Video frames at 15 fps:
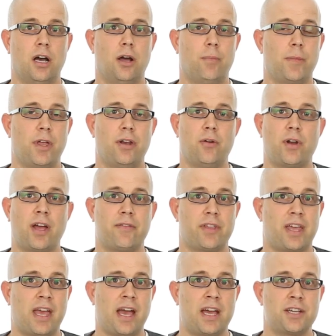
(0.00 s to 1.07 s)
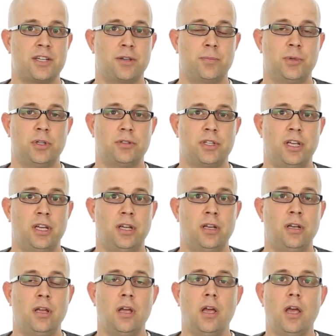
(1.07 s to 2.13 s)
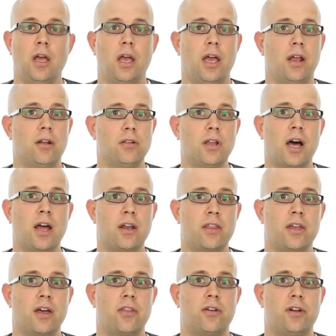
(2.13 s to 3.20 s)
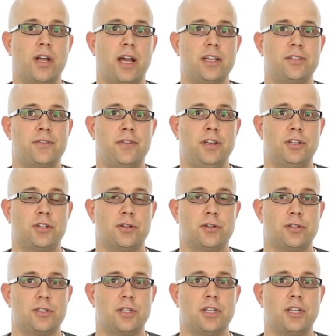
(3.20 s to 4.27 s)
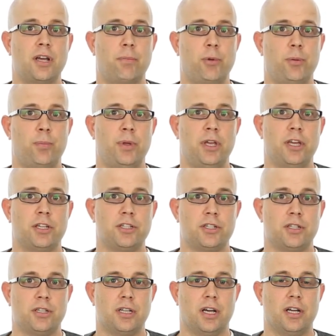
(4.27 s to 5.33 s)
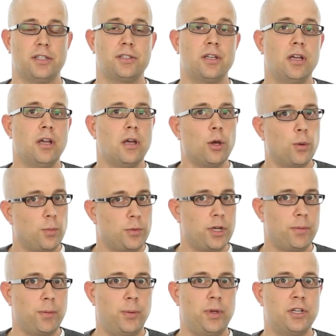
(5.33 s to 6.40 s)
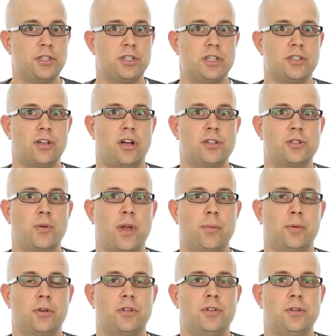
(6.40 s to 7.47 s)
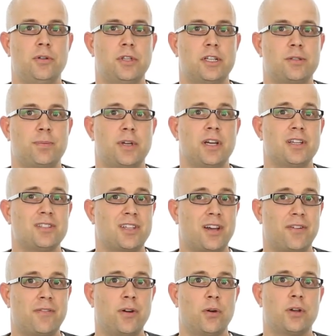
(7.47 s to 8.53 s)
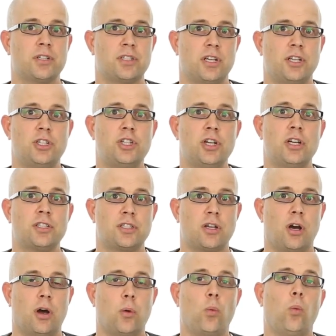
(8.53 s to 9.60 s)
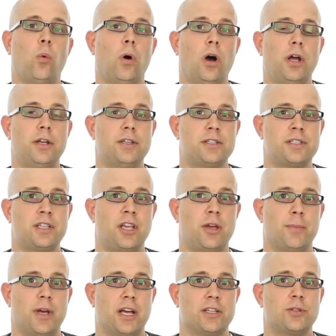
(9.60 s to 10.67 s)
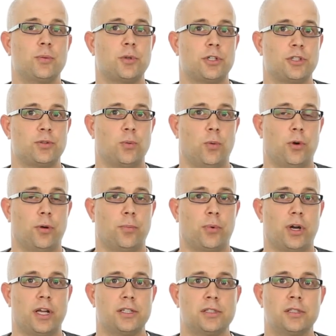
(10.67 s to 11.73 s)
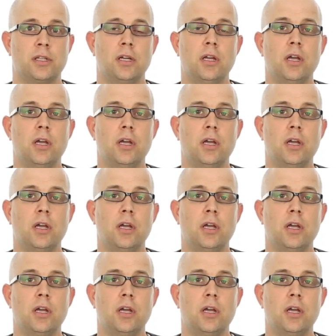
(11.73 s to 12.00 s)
They don't have the caching built in and a lot of the other nice features that WP Engine does. WP Engine is also able to do this because they're focusing just on one CMS, which is WordPress.